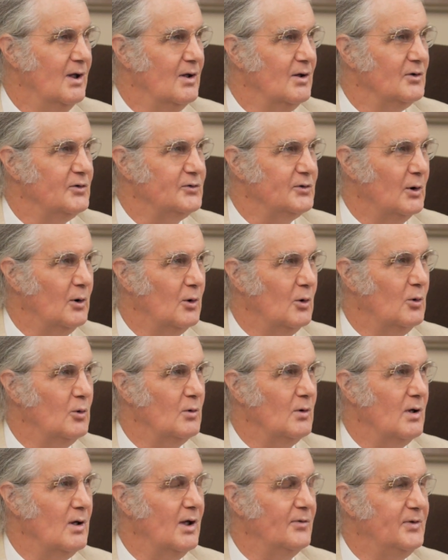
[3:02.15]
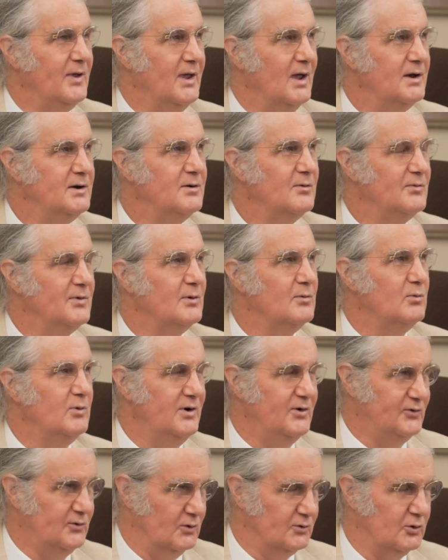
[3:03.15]
So at the end of the
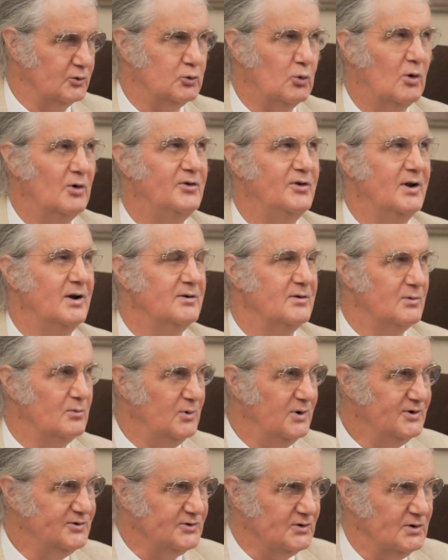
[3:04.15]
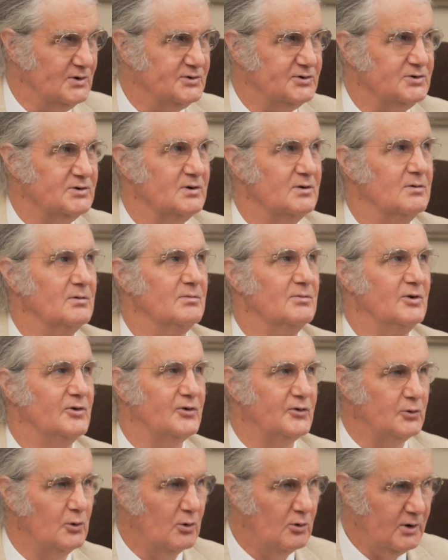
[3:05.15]
research, or towards the end of the research, the
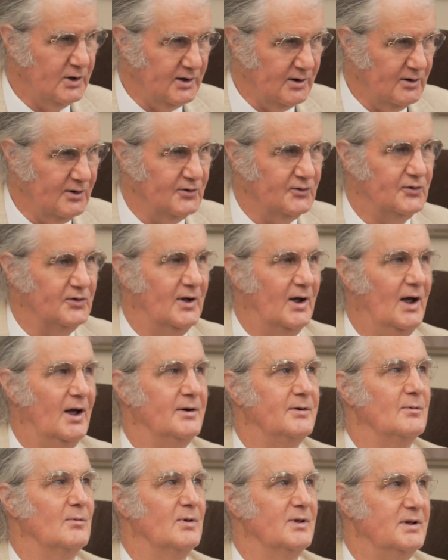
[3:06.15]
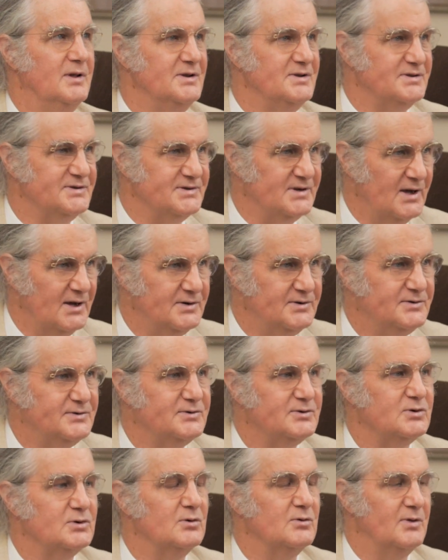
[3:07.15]
story is that he said
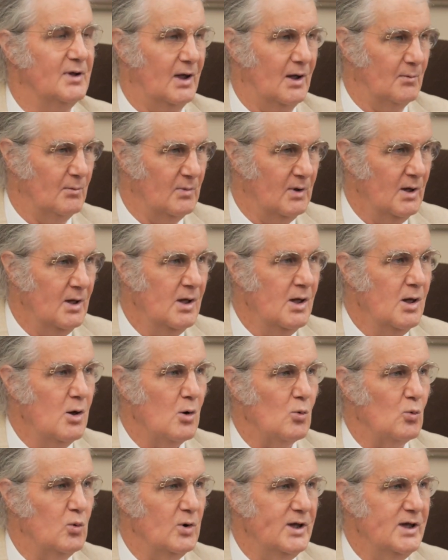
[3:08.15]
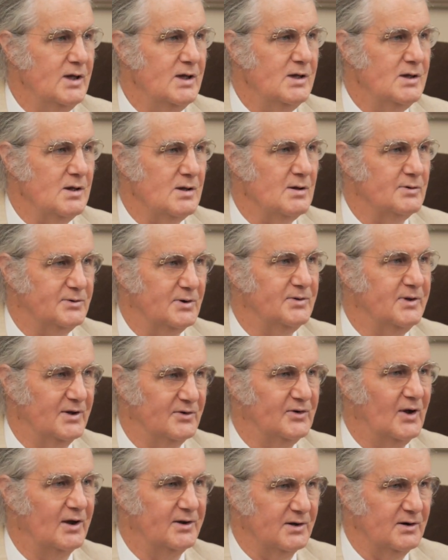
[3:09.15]
to them, we, to the
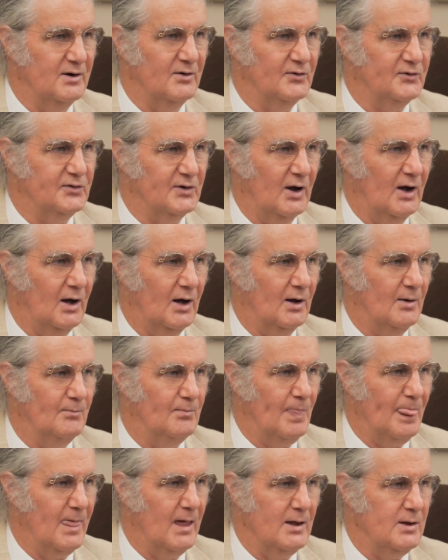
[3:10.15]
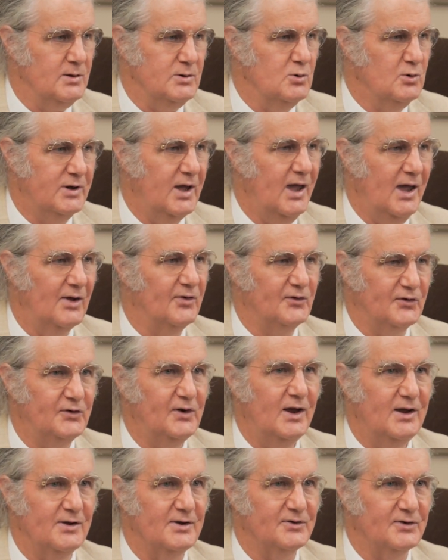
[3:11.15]
executives, um, you can't
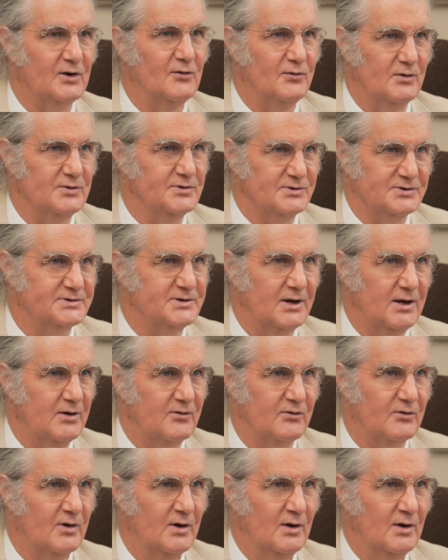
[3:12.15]
say that cell phones are safe